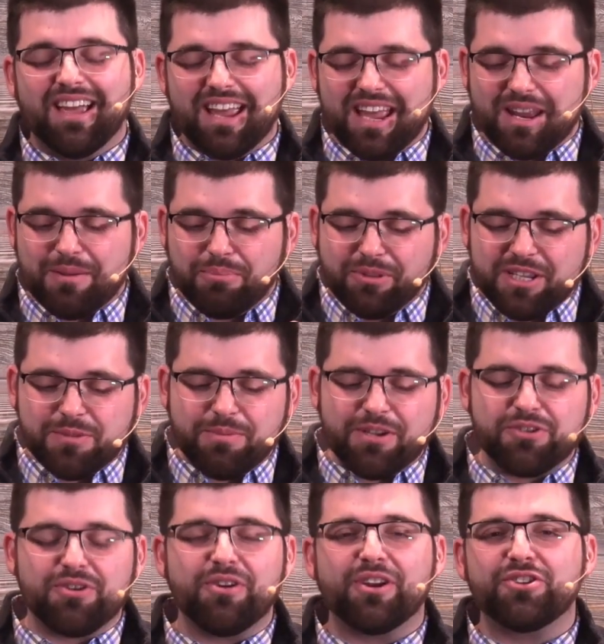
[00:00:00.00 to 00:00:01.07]
And please be
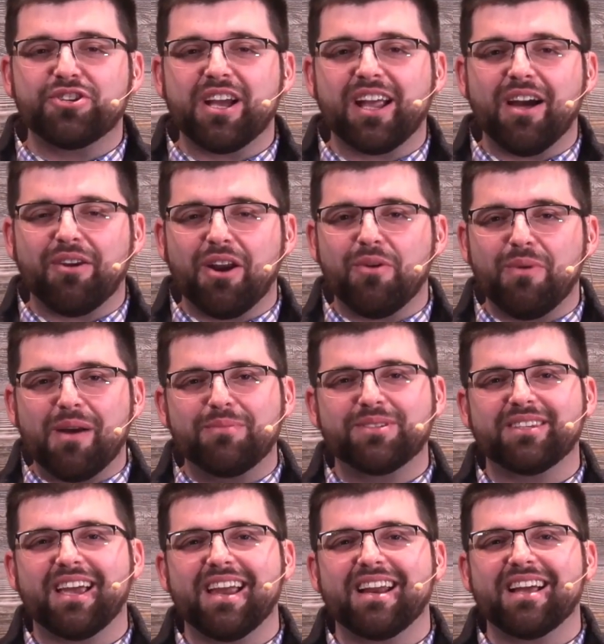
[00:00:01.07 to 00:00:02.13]
sure to check out our
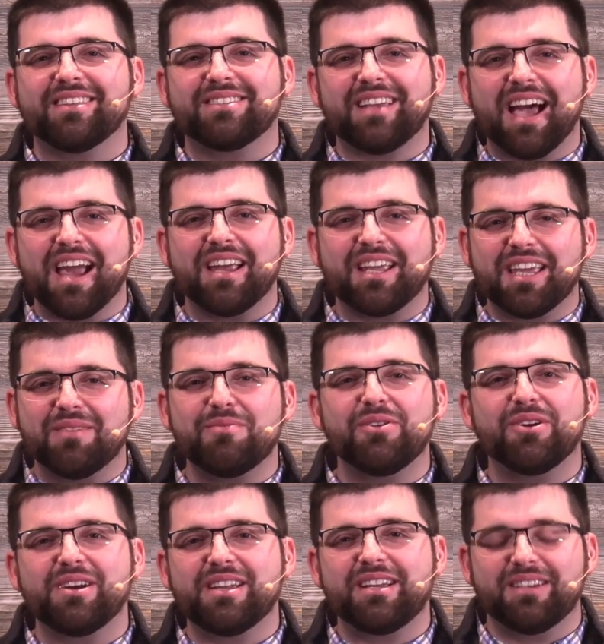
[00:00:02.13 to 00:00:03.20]
website at
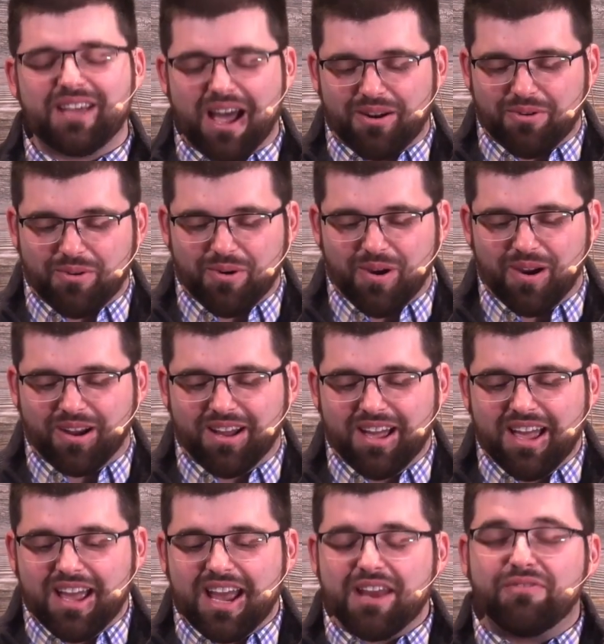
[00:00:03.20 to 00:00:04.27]
zioncommunity.org
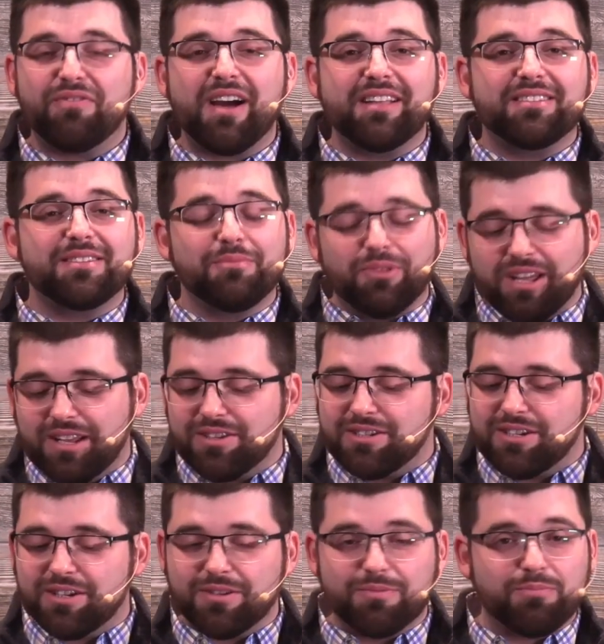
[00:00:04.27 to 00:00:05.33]
and find some links
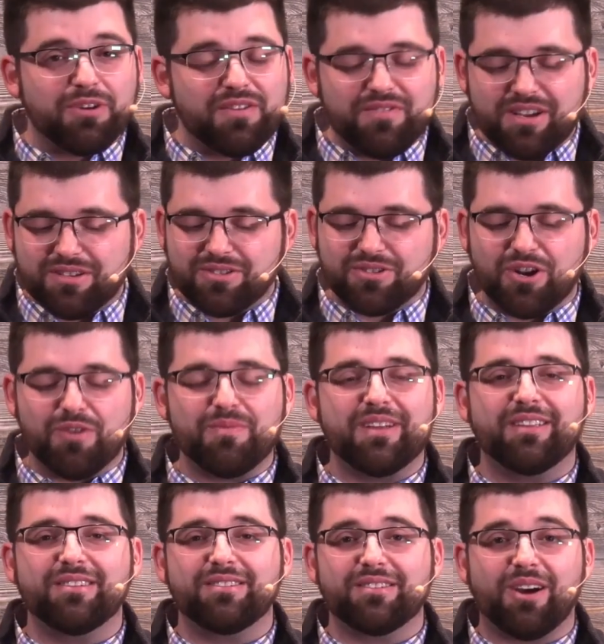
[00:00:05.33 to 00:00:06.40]
to previous
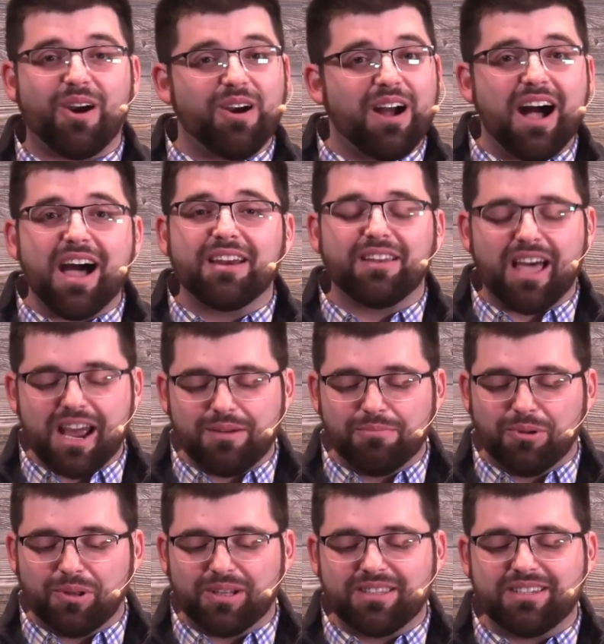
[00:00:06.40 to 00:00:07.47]
sermons, our online
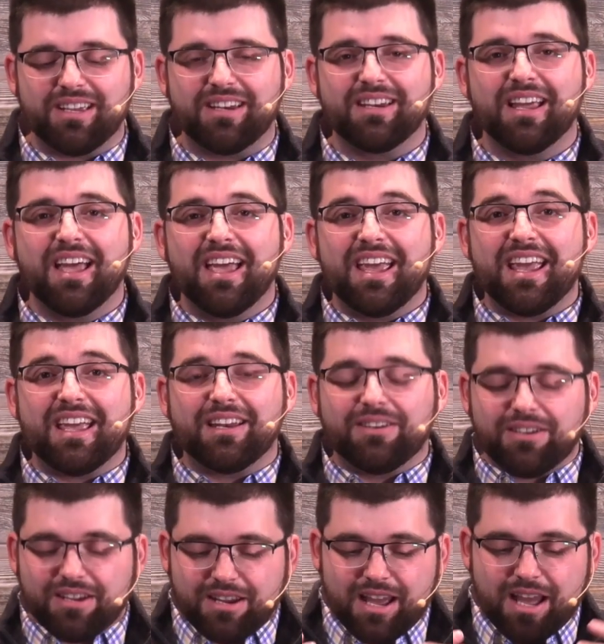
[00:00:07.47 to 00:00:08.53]
bulletin,
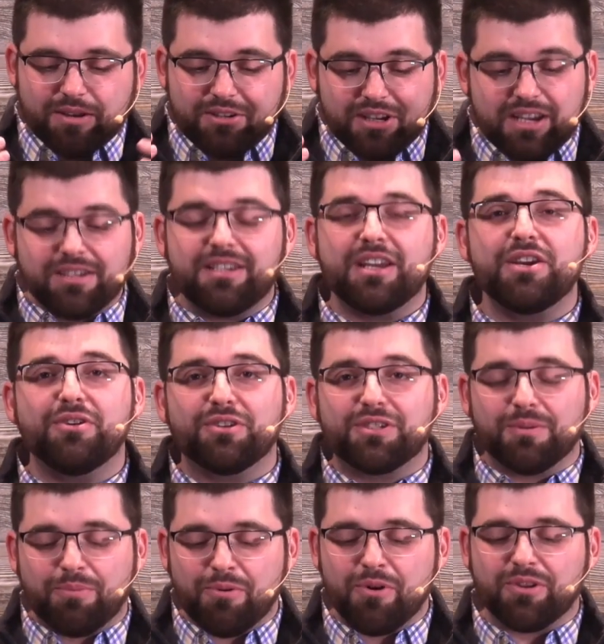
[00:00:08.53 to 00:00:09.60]
and to continue to
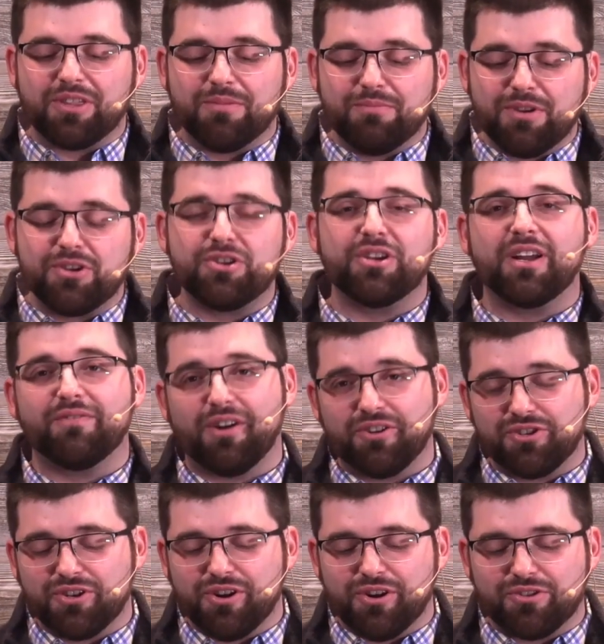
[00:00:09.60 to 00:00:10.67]
support the mission of our
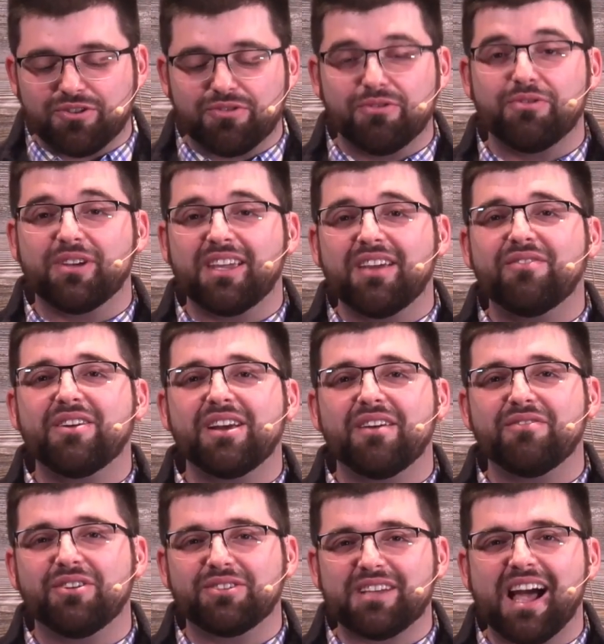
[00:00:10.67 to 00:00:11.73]
church through the giving
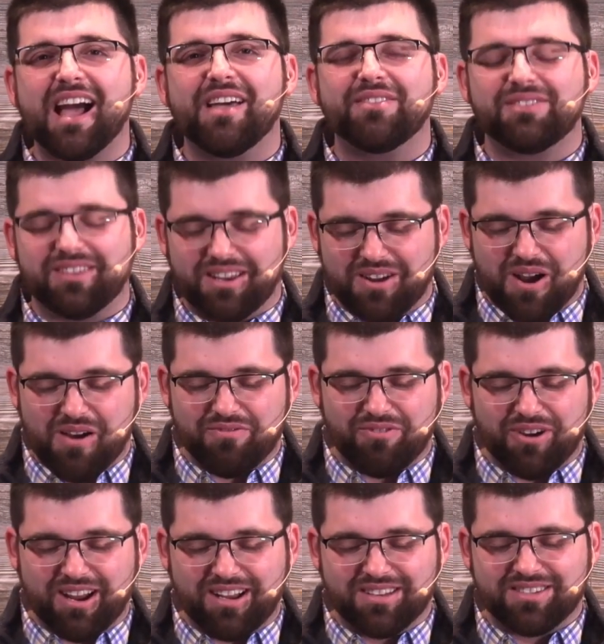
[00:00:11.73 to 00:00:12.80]
of your tithes and
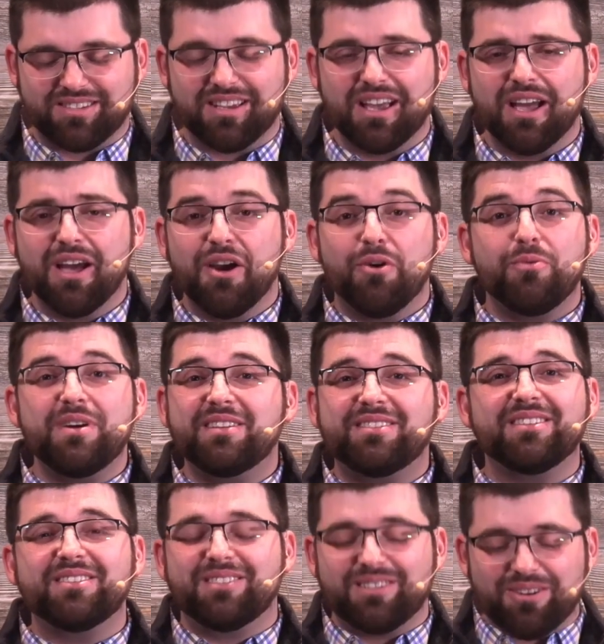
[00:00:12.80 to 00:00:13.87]
offerings. We
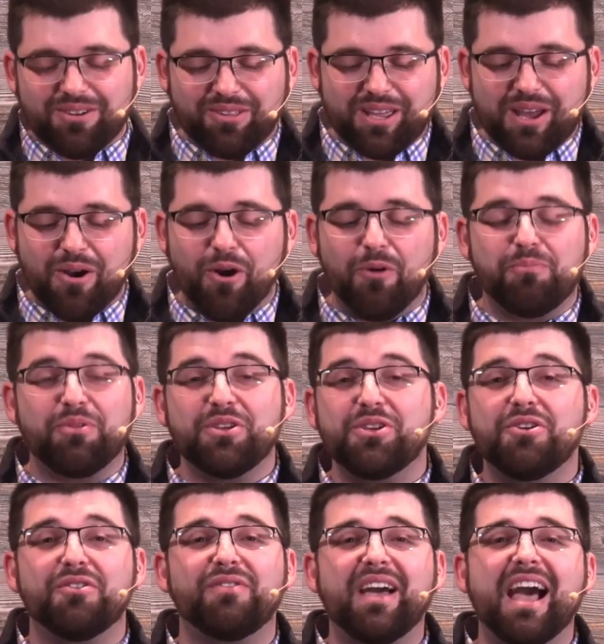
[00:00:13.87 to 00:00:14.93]
sincerely hope that
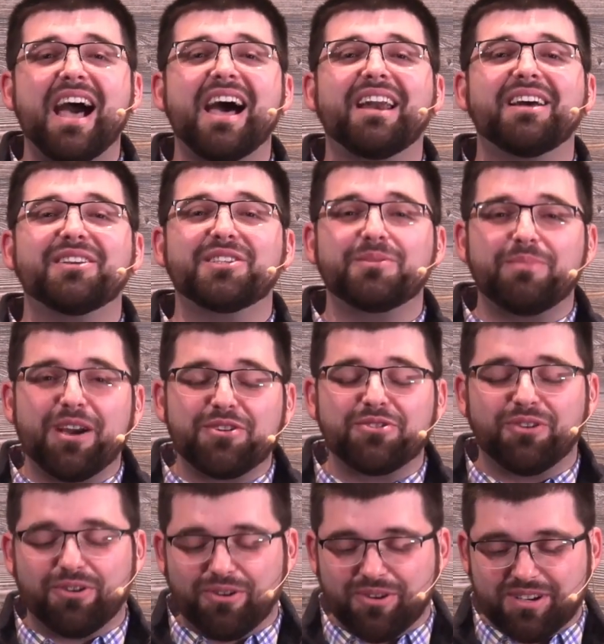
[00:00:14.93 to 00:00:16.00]
you have had a
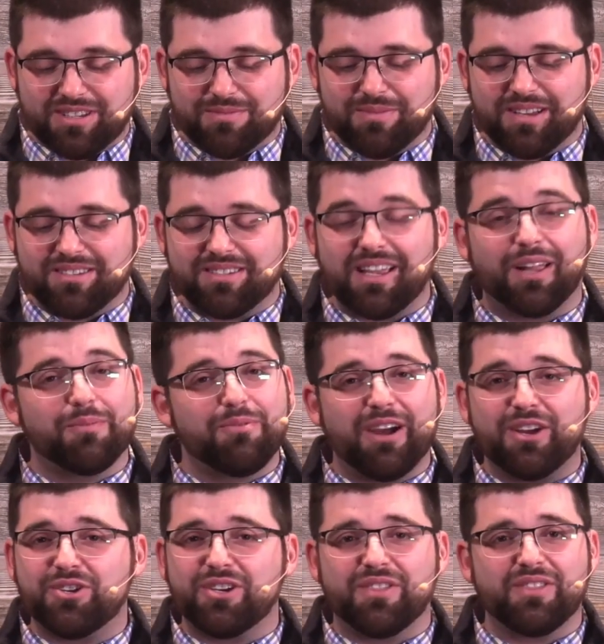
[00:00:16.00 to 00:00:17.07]
special Christmas
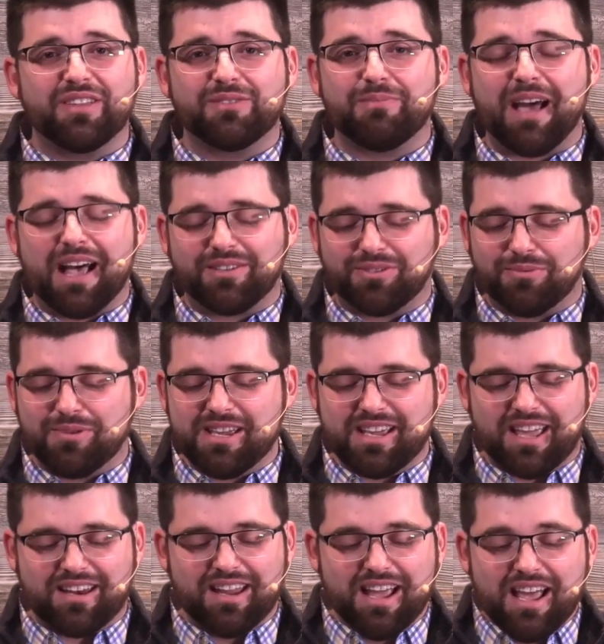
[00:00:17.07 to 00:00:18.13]
celebration this past
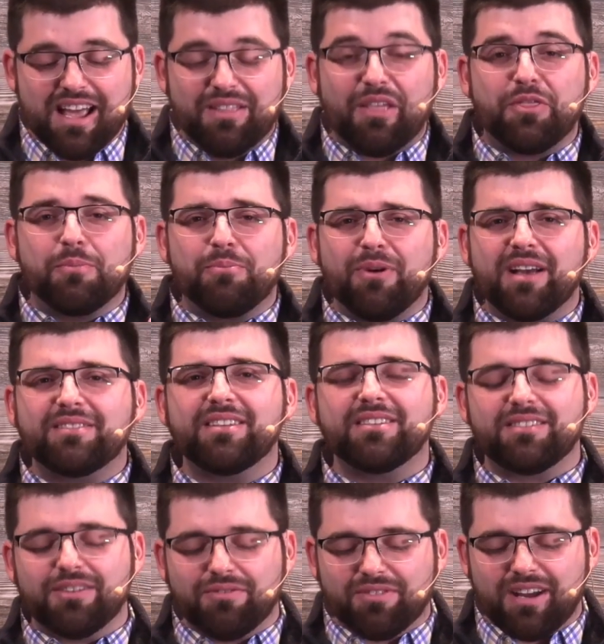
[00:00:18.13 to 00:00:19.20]
week and that the
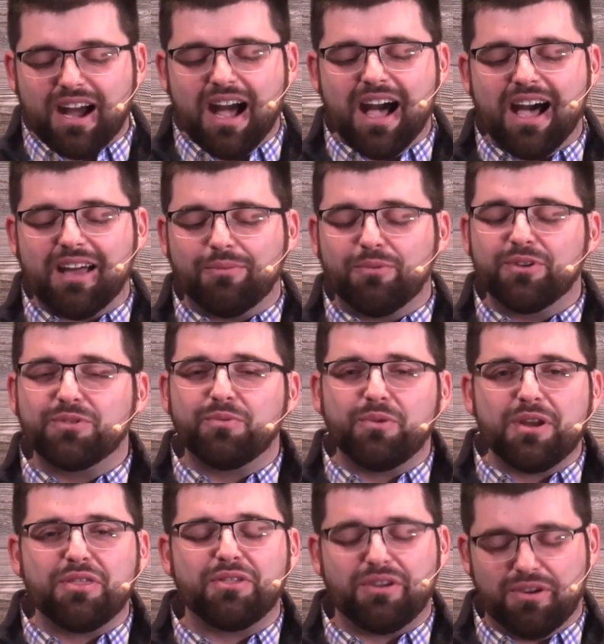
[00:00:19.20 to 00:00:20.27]
presence of God was
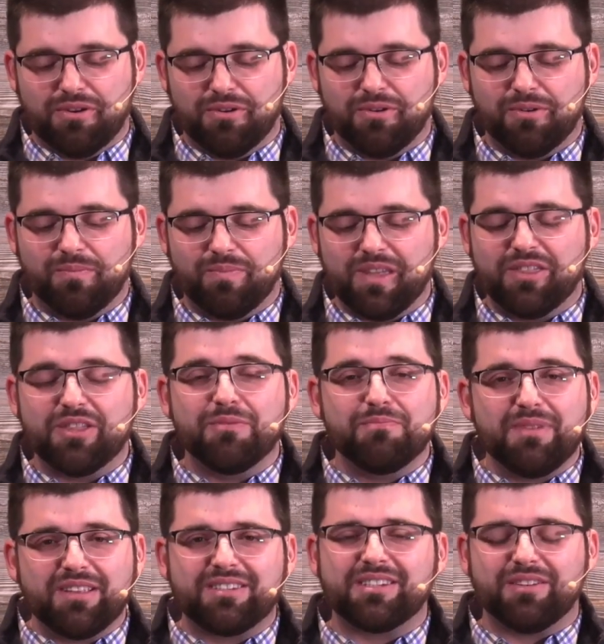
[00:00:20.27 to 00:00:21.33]
with you in the
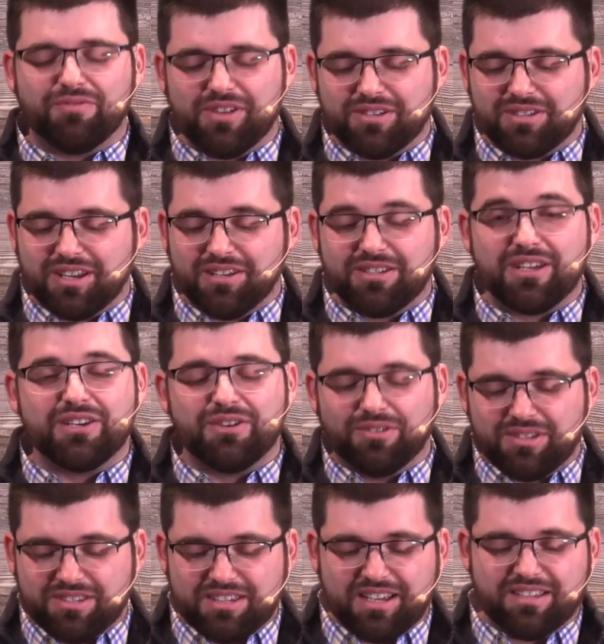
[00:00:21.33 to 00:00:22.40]
midst of this
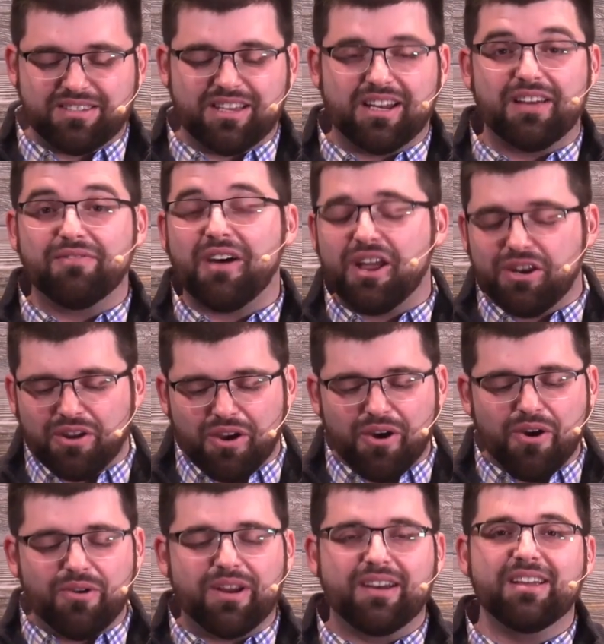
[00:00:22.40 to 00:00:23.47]
continued season of
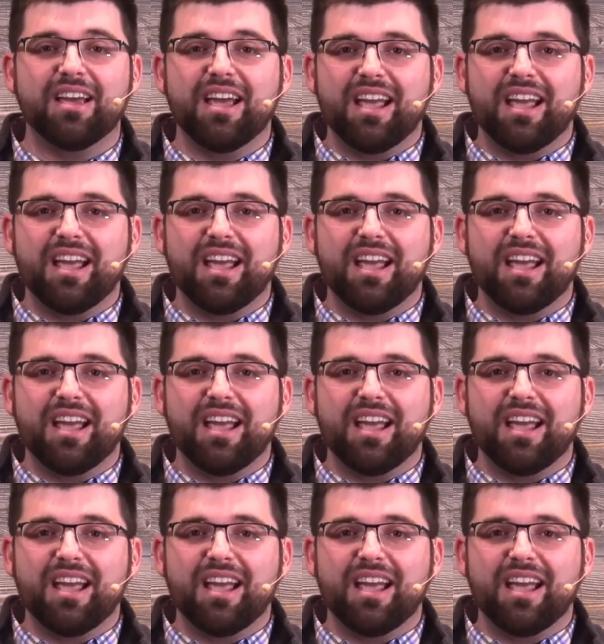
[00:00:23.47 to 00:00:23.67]
unknown